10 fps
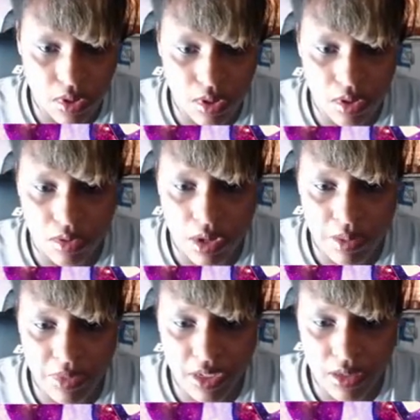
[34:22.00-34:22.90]
Oh,
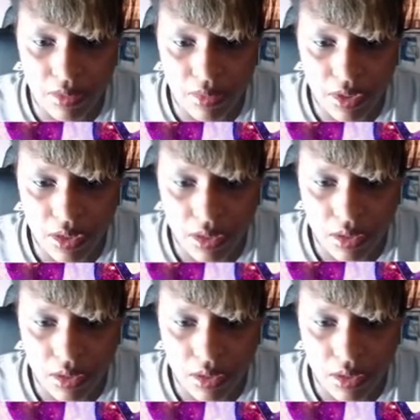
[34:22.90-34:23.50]
I'm dead, bro.